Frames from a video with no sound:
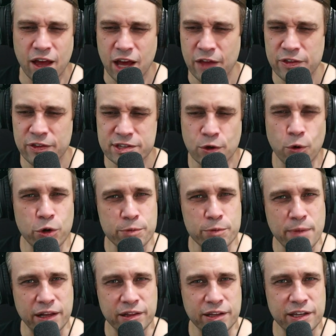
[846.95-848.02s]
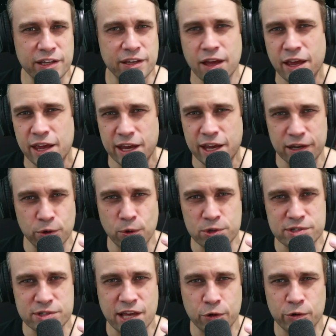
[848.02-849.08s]
Uh, this automatically
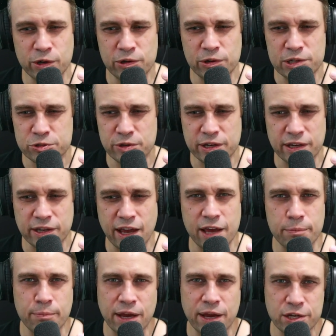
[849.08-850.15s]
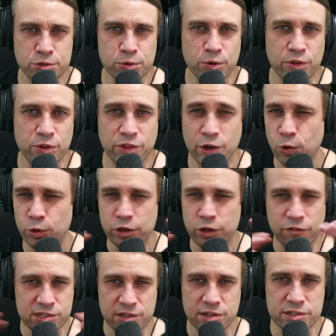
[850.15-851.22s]
ignores that query string and makes sure that all your
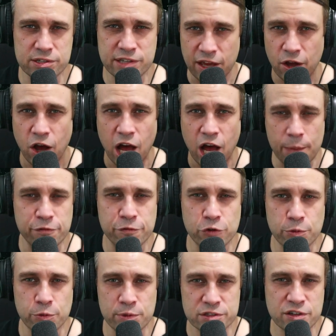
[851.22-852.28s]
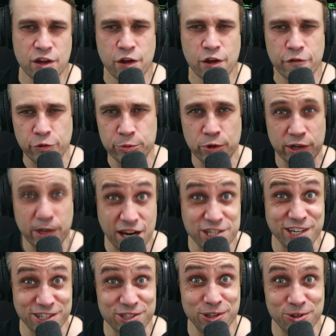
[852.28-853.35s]
visitors get high performance from your
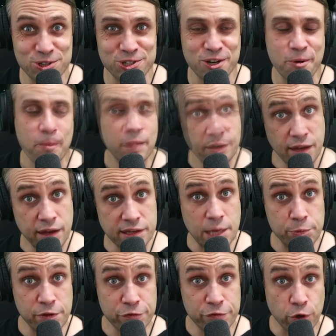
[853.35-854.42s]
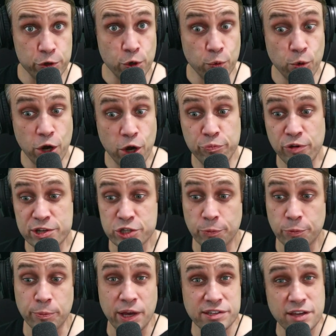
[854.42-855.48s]
caching solution. Next up, you've got your WordPress
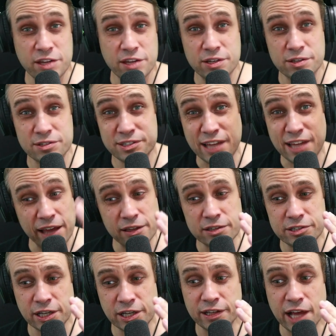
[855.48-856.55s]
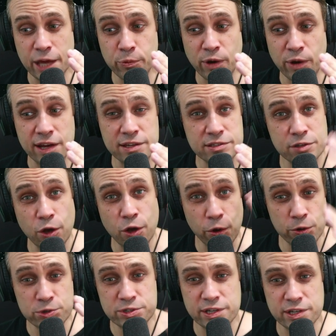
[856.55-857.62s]
optimizations tailored to Cloudways
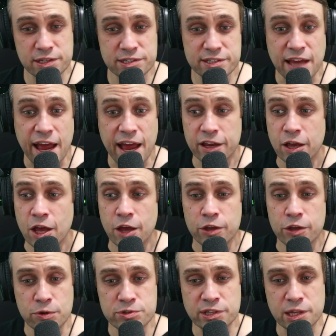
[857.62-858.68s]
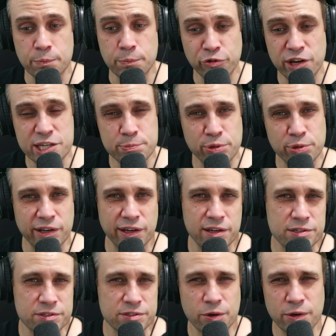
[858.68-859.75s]
hosting stack using the Breeze
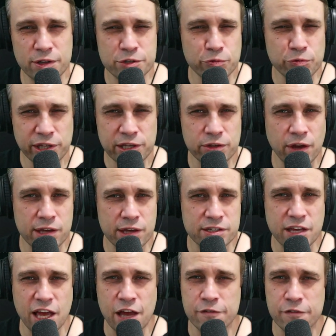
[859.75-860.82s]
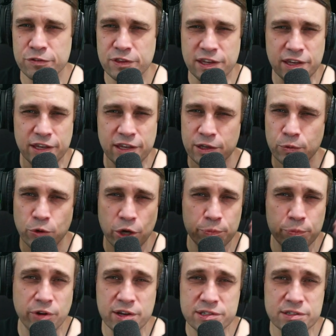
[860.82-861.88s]
plugin. So it's really nice to have the
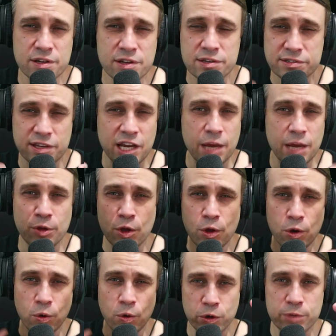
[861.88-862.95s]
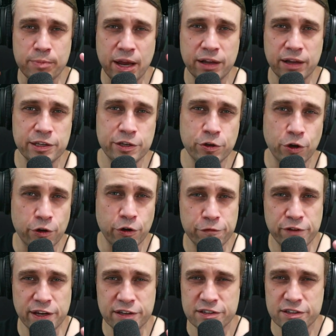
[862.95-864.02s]
WordPress set up automatically
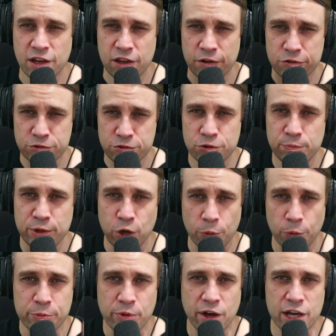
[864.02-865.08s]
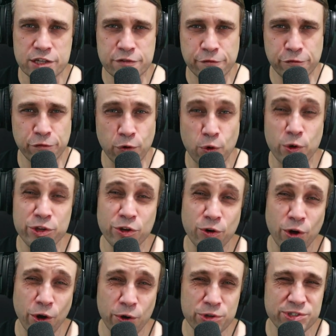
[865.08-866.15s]
configured to be optimized for
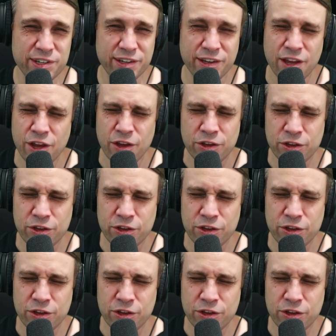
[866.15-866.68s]
your hosting.